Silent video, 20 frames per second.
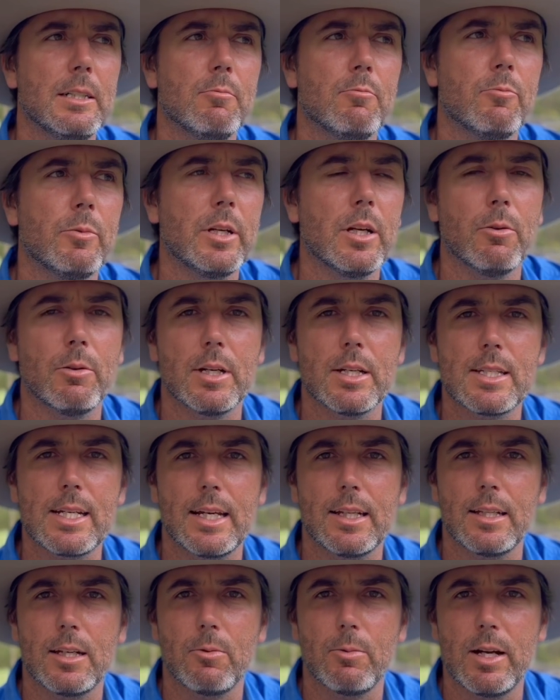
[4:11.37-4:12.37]
we don't want to
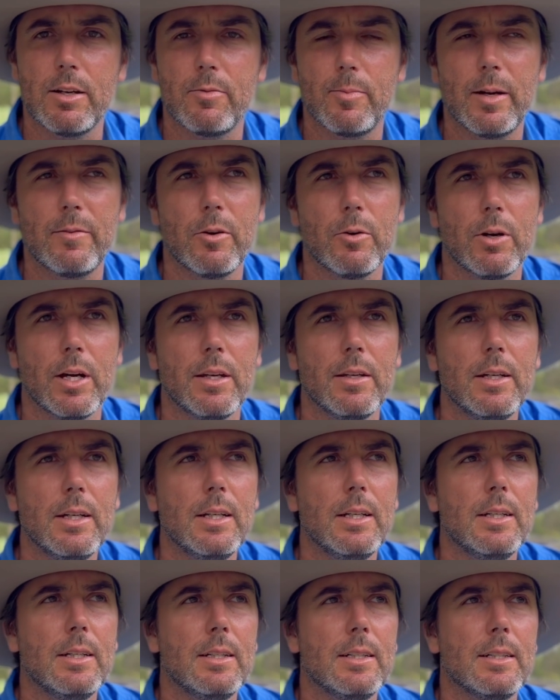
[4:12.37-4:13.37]
take that away from everyone.
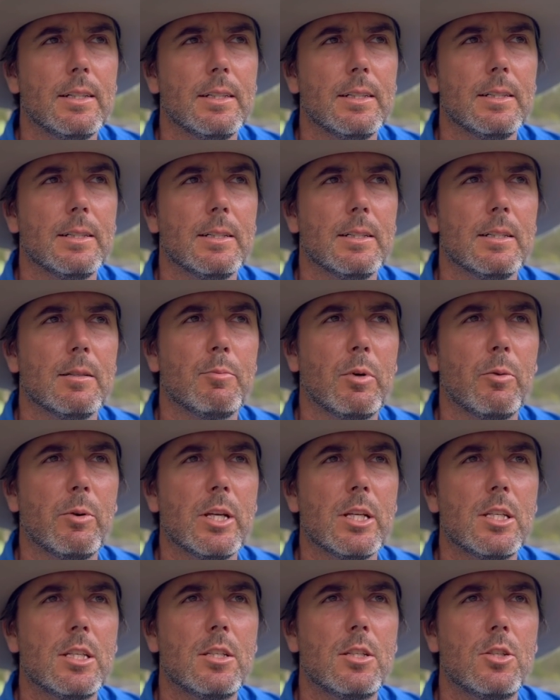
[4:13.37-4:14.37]
But
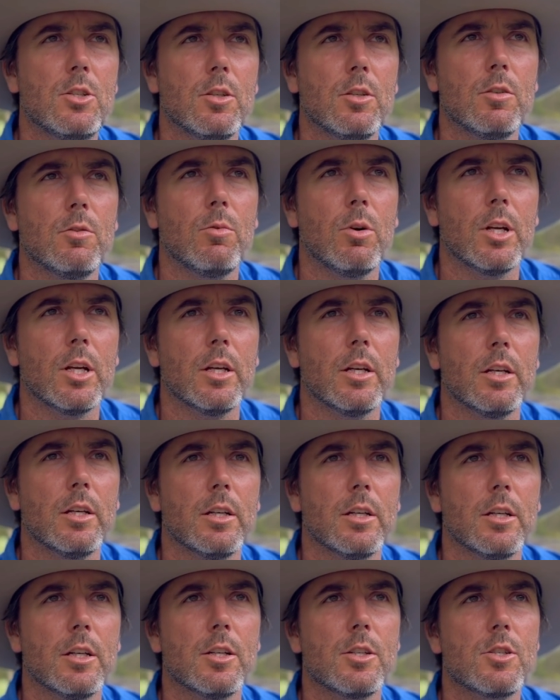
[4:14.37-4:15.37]
we do want
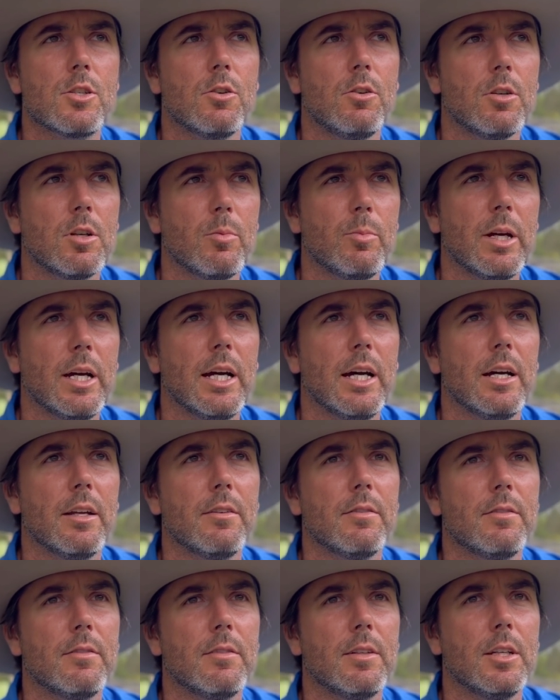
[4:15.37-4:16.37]
to talk about
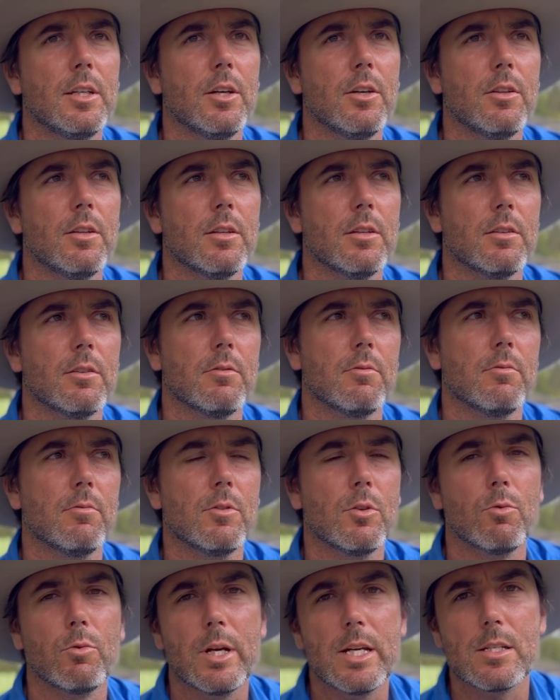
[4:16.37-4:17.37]
the
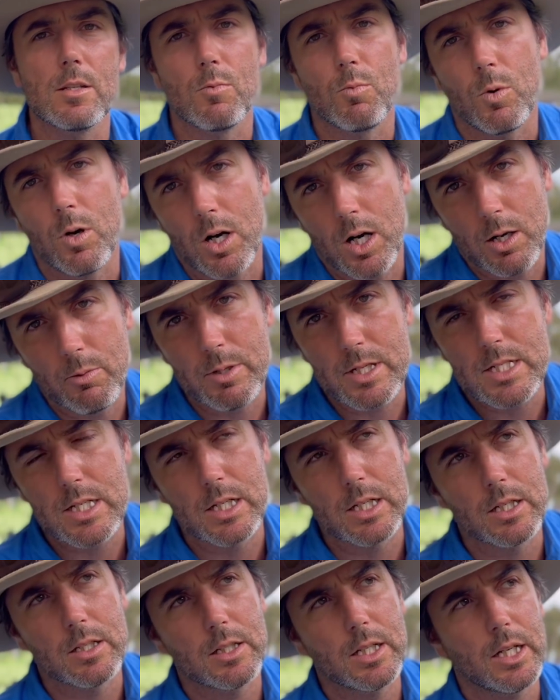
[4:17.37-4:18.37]
reason why we
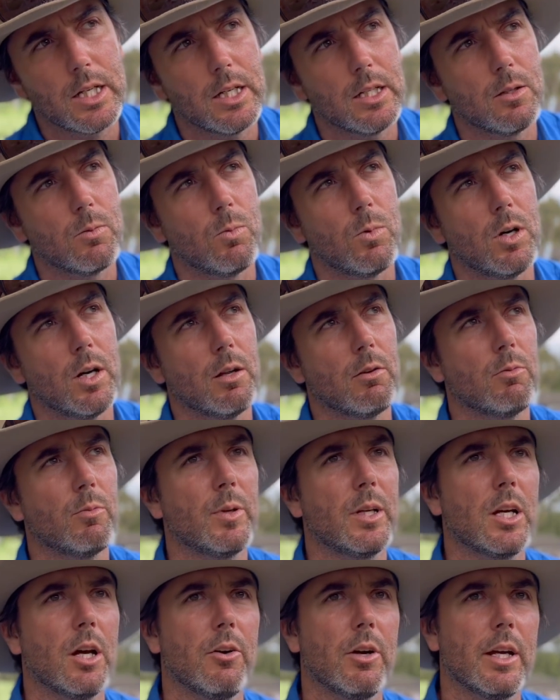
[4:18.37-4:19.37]
did it and why
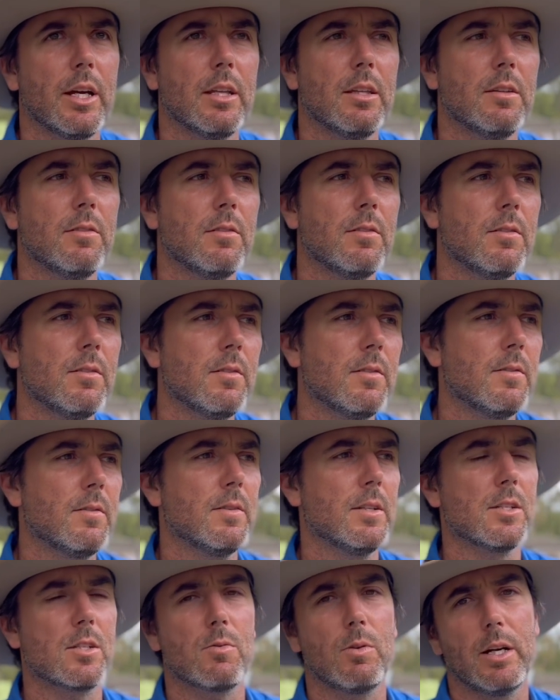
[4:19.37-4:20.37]
we go ahead
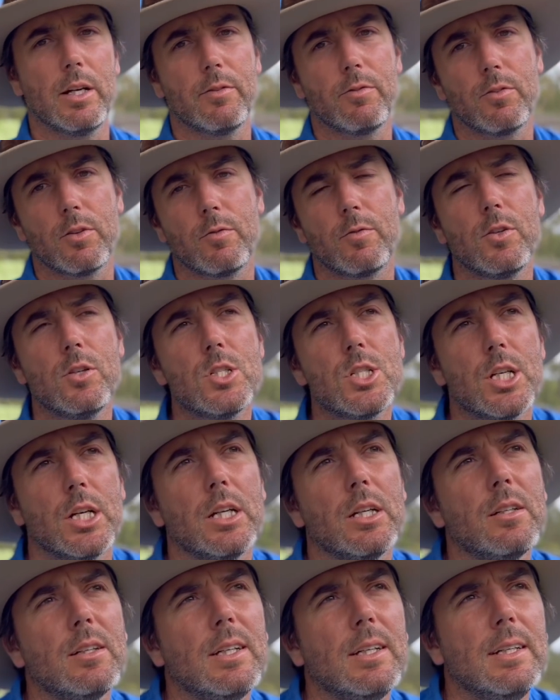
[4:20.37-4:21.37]
this way for the
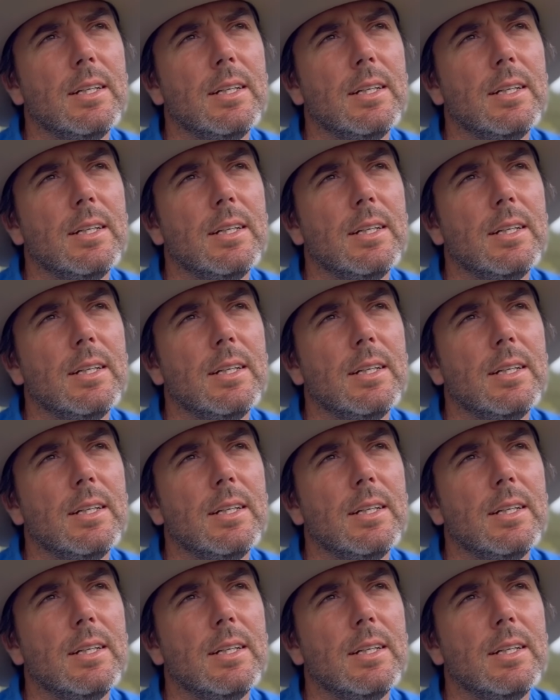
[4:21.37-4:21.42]
future.